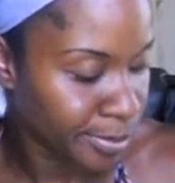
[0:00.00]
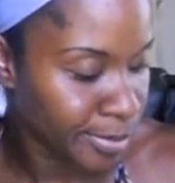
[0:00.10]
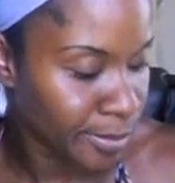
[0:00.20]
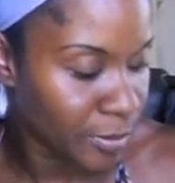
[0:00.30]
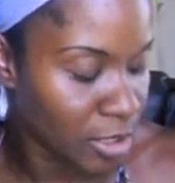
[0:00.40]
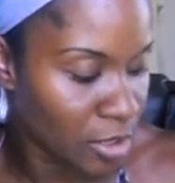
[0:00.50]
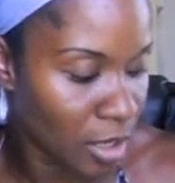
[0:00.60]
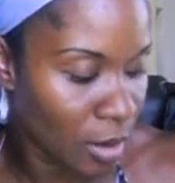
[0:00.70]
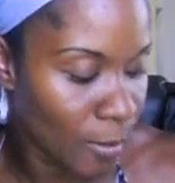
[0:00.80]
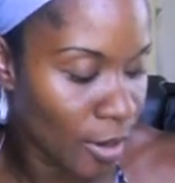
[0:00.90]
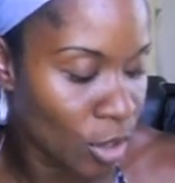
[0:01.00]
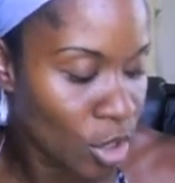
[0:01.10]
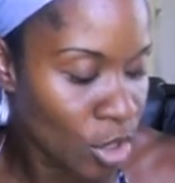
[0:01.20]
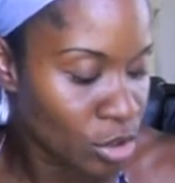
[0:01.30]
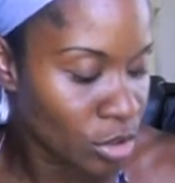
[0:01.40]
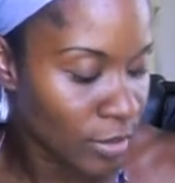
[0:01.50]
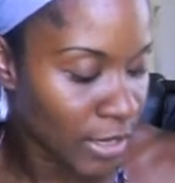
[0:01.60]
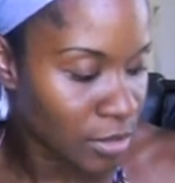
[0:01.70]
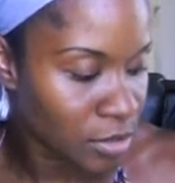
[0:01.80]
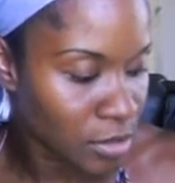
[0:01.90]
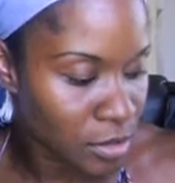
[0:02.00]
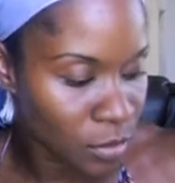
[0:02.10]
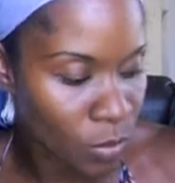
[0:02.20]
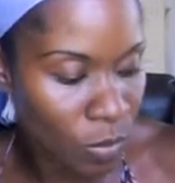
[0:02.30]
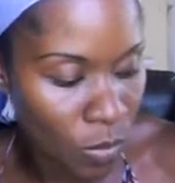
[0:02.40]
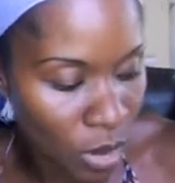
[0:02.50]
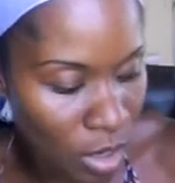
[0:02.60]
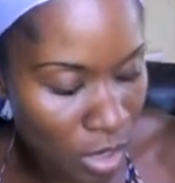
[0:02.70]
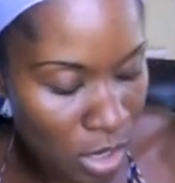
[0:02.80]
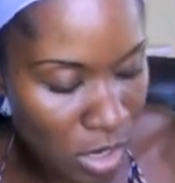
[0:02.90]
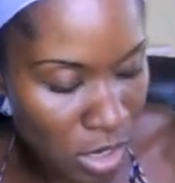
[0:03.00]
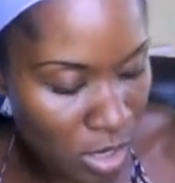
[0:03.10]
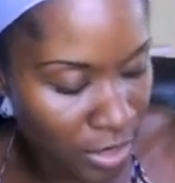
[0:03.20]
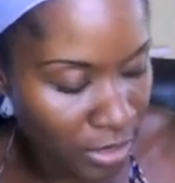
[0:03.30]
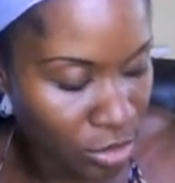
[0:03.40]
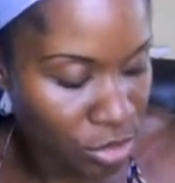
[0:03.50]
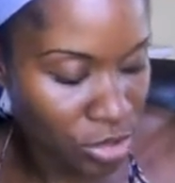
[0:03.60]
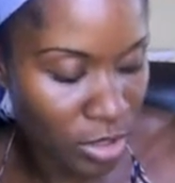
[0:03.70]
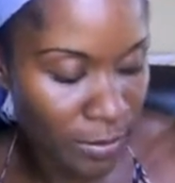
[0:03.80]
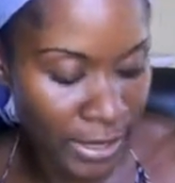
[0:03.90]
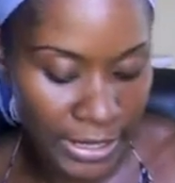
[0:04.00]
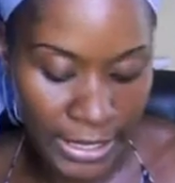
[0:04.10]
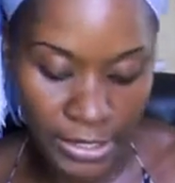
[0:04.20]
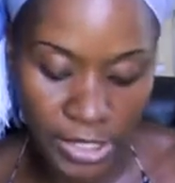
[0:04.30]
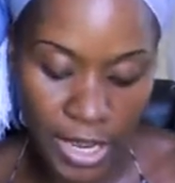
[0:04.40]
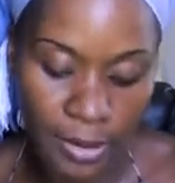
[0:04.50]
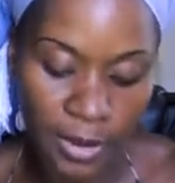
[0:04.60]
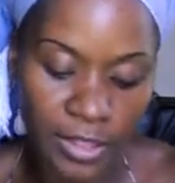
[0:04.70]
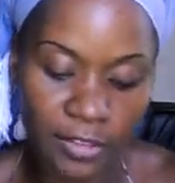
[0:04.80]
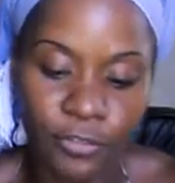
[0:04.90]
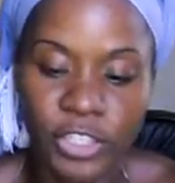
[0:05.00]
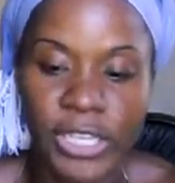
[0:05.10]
something to think about. So that's one. That's usually my nighttime, and then for